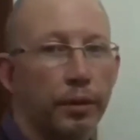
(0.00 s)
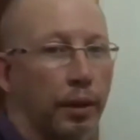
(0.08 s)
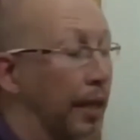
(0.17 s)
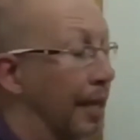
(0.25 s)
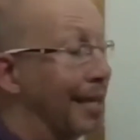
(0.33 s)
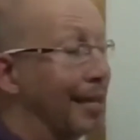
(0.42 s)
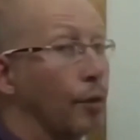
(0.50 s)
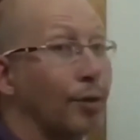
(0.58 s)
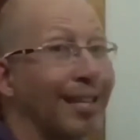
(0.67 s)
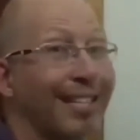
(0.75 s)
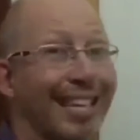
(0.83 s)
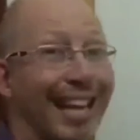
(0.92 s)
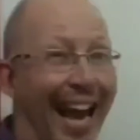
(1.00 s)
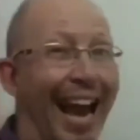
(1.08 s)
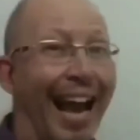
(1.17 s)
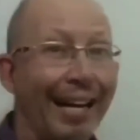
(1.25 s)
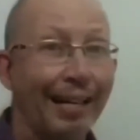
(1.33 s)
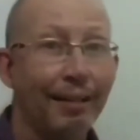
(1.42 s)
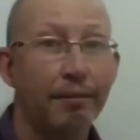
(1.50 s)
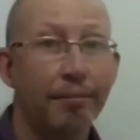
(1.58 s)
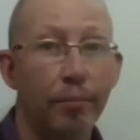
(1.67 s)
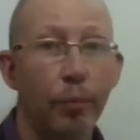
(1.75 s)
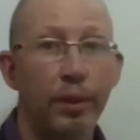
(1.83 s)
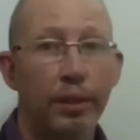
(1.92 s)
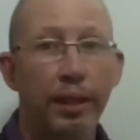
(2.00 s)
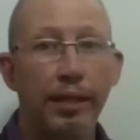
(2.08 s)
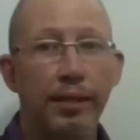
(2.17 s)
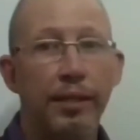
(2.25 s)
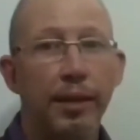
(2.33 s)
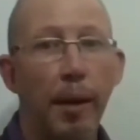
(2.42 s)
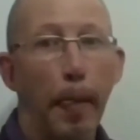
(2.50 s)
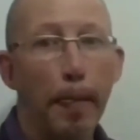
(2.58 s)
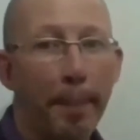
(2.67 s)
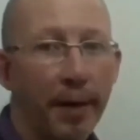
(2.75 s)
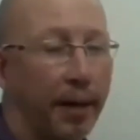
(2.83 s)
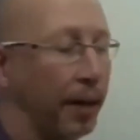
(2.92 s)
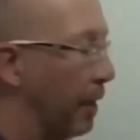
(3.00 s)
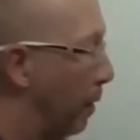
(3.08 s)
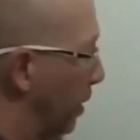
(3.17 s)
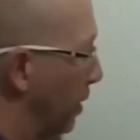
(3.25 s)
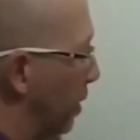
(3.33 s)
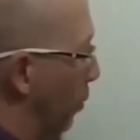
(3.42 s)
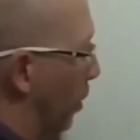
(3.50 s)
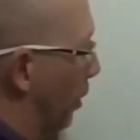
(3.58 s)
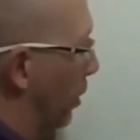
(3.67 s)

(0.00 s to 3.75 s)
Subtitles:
He used a tag with this, but it still works.